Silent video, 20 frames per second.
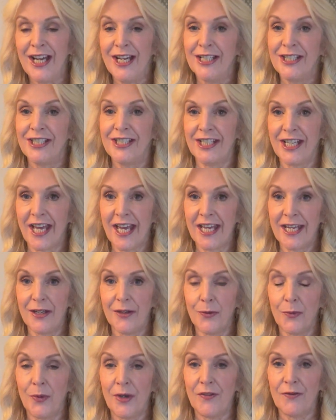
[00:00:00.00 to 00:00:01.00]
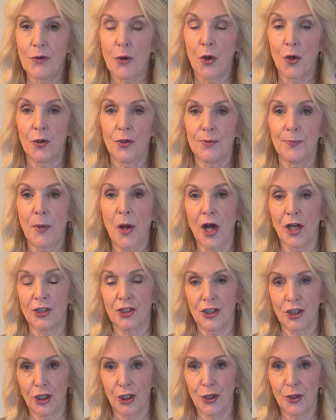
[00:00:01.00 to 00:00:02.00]
Today we've got
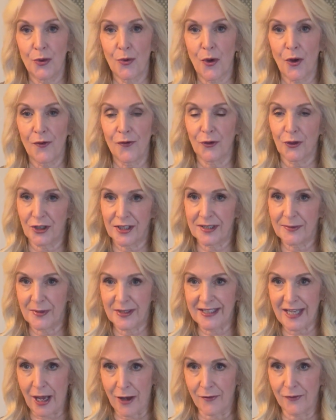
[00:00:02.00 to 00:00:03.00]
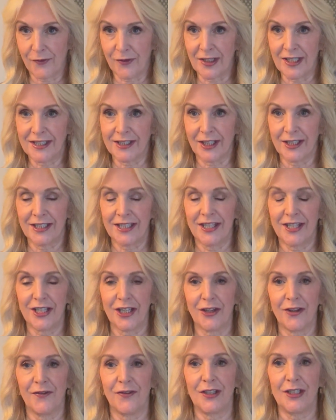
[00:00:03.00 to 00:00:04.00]
part 2 of Christmas outfits. I did the
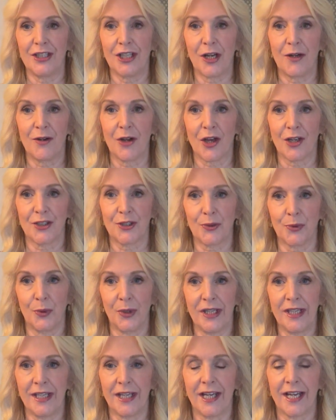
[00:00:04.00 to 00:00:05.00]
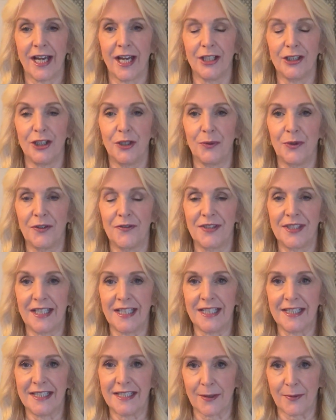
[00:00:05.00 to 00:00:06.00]
other video last week and you will have
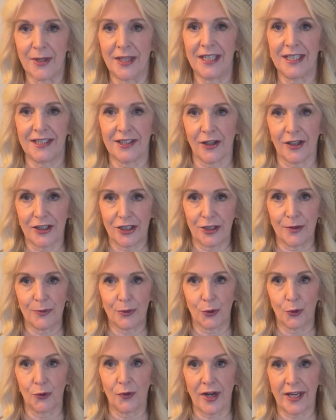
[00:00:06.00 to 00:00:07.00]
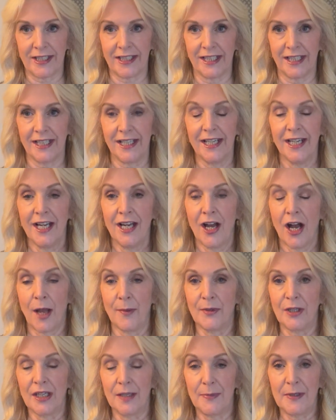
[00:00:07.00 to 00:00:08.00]
seen some of these items already. I'm
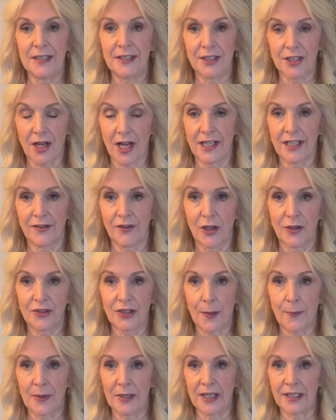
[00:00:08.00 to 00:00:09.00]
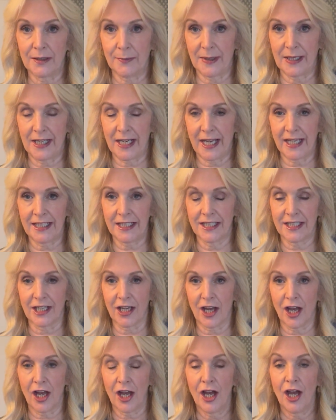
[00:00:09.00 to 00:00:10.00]
going to be styling those up a little bit
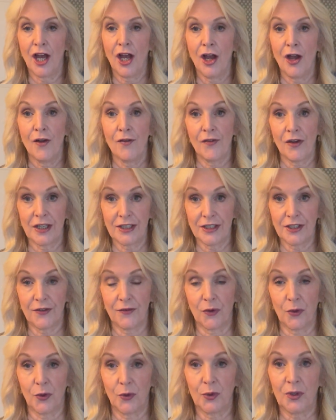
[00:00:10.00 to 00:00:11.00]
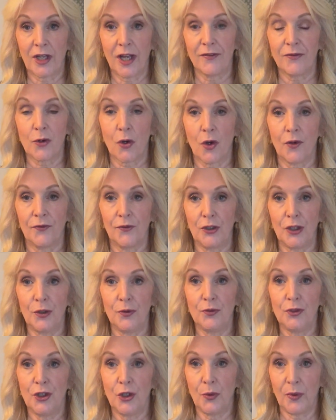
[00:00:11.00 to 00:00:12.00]
later. First of all, I've got a few
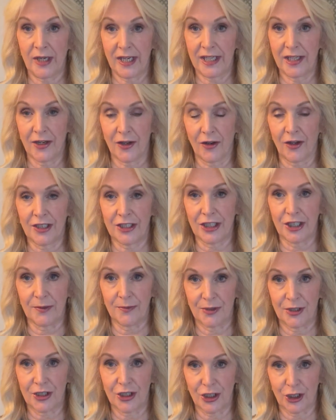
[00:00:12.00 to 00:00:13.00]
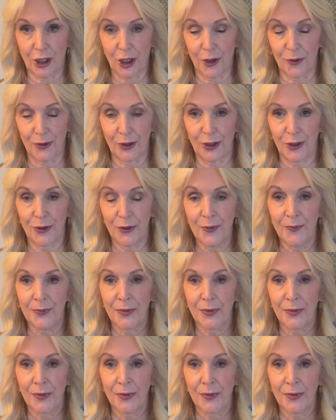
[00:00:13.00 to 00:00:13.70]
new in items to show you.